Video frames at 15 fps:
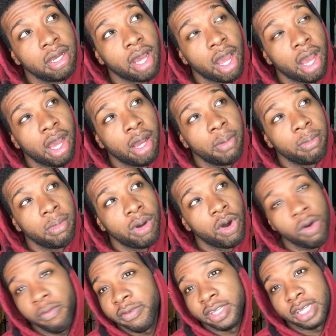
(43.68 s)

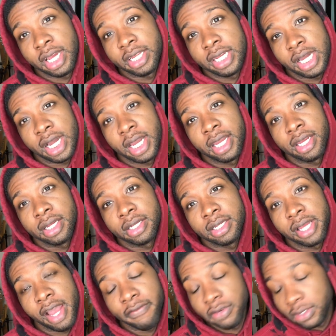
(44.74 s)
hopefully not dying
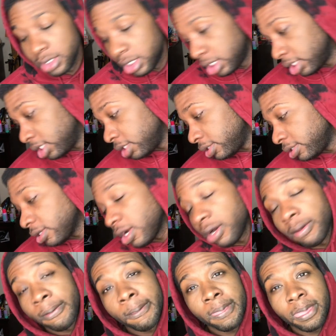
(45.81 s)
after saying this.
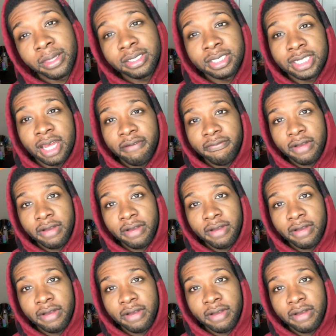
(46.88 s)
So just have